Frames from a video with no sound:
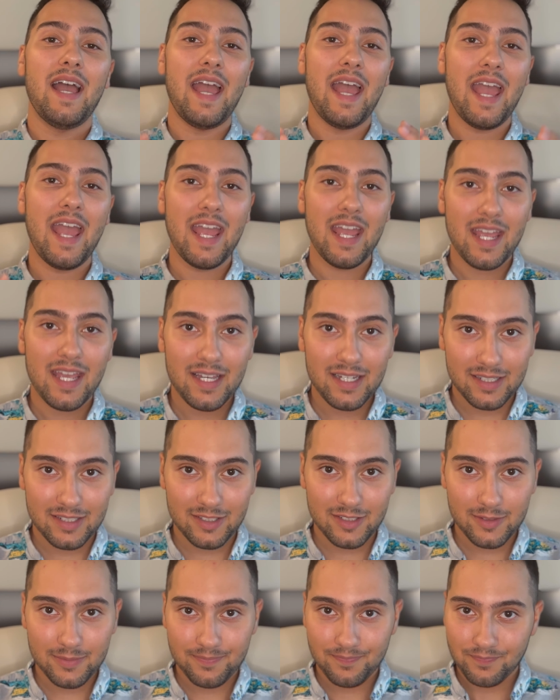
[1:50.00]

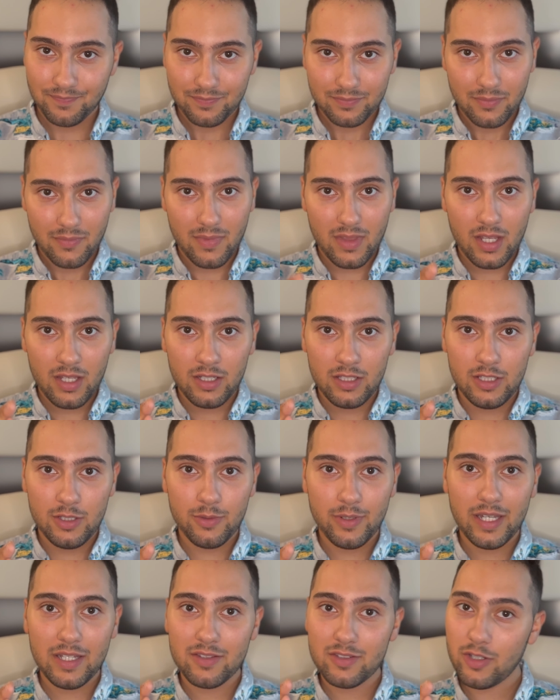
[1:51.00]
And you
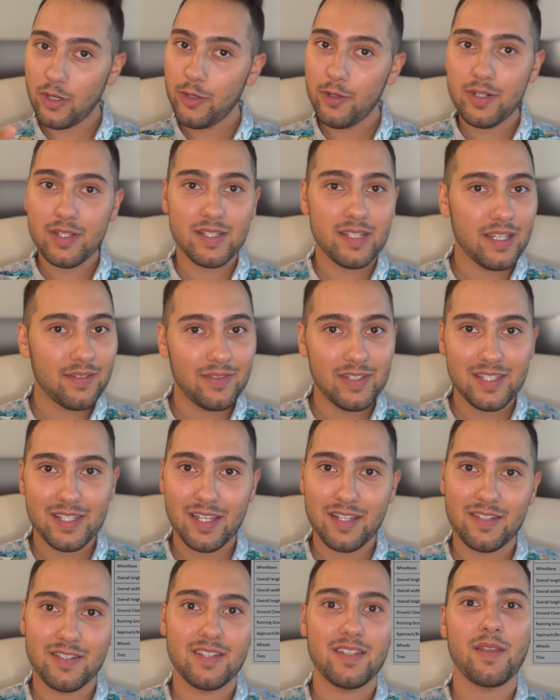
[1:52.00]
get Toyota Safety
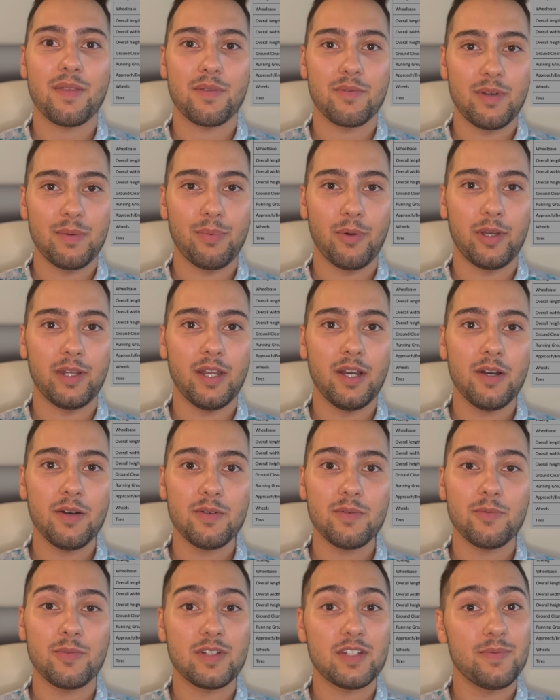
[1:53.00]
Sense
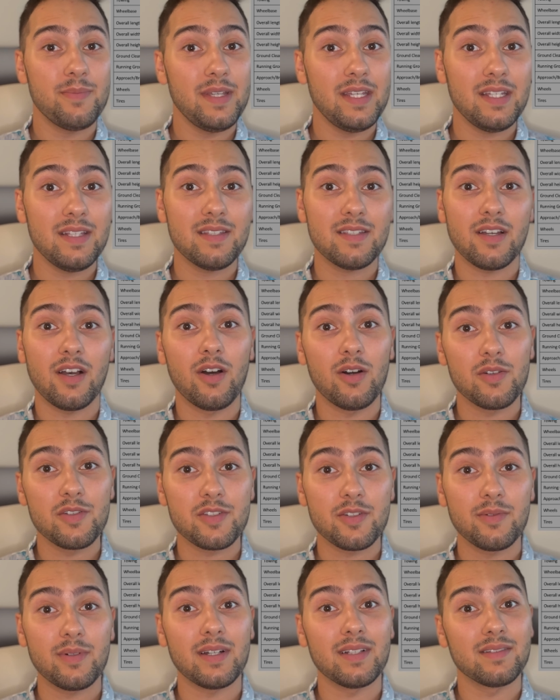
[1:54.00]
3.0, which means
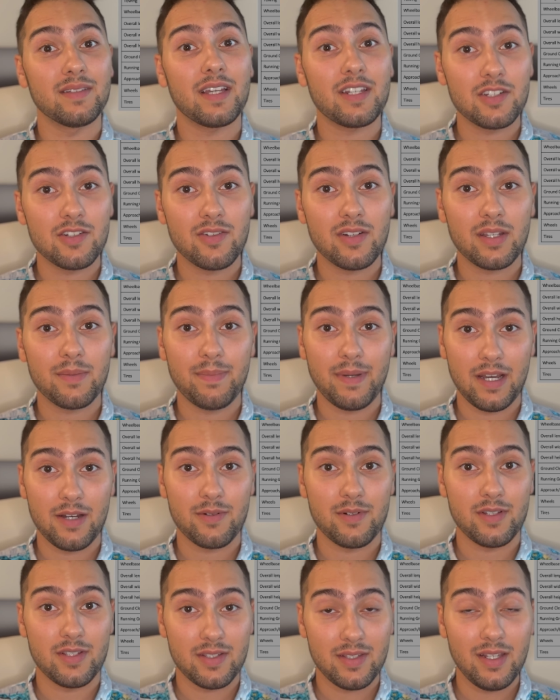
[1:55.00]
also electric
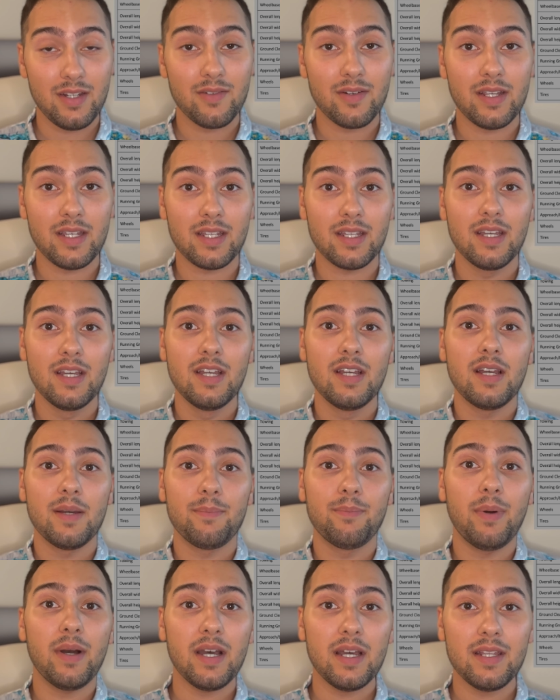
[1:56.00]
power steering,
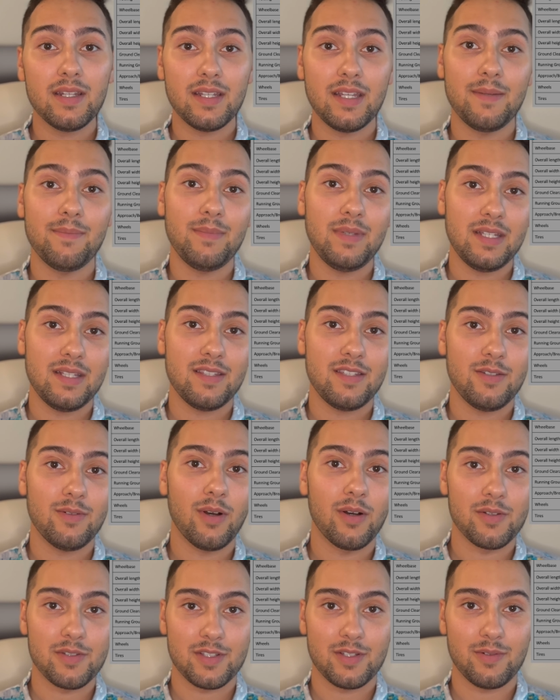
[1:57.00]
but it means you
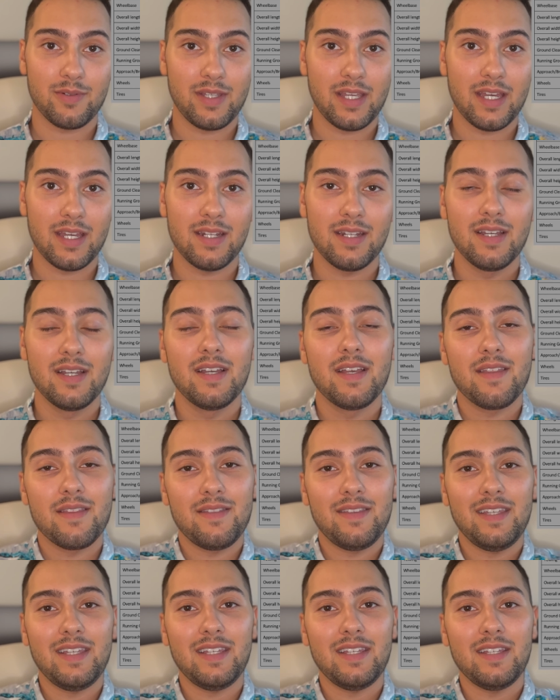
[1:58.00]
also get
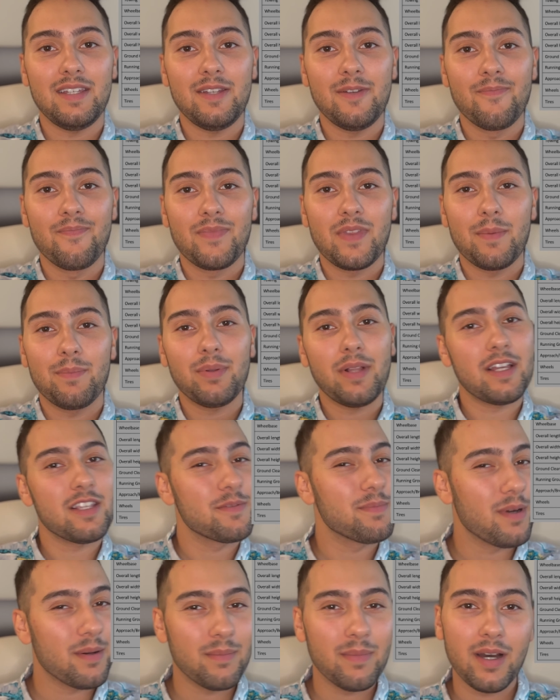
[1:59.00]
the blind
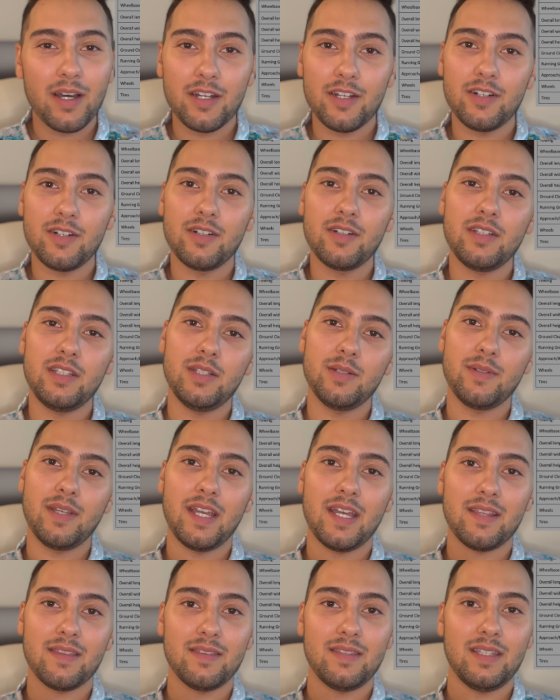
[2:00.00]
spot monitor, you
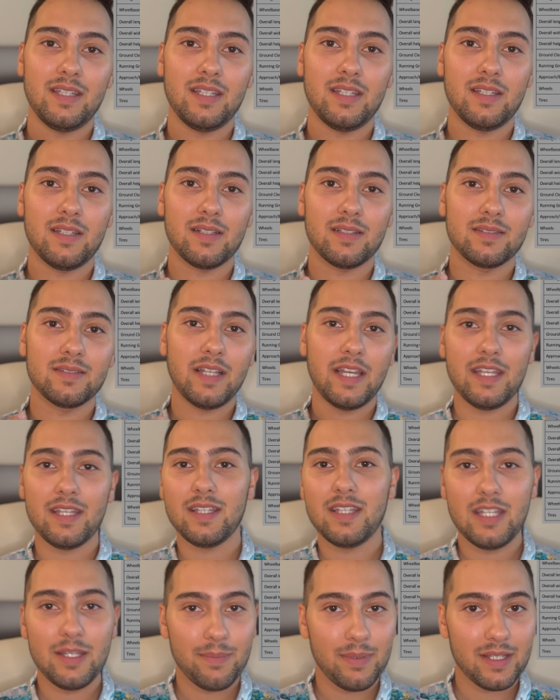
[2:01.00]
get the lane
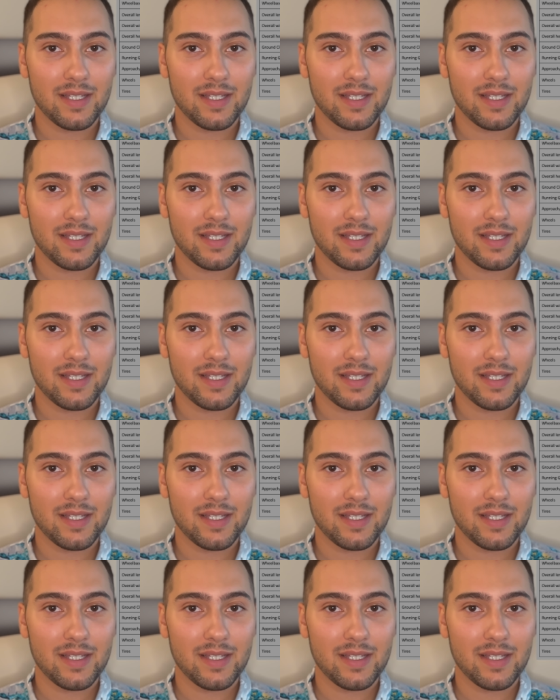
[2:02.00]
keeping